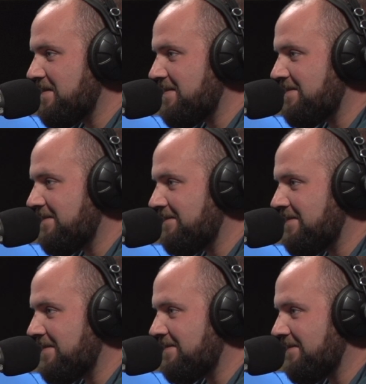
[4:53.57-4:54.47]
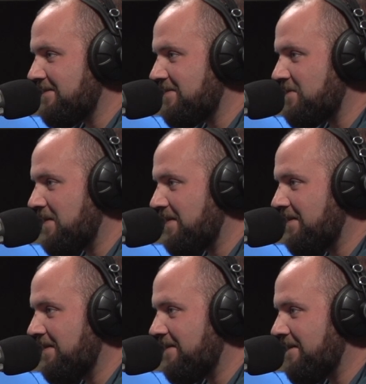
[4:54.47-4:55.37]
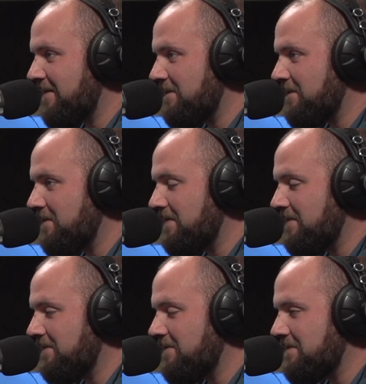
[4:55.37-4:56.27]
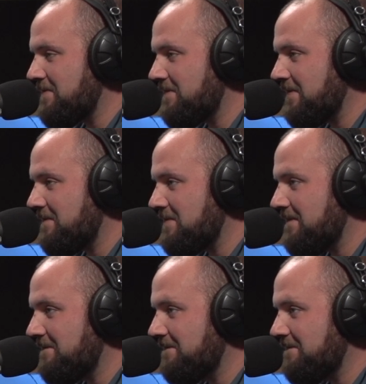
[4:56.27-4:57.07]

just to just to swing a gun around before our Oklahoma trip comes up.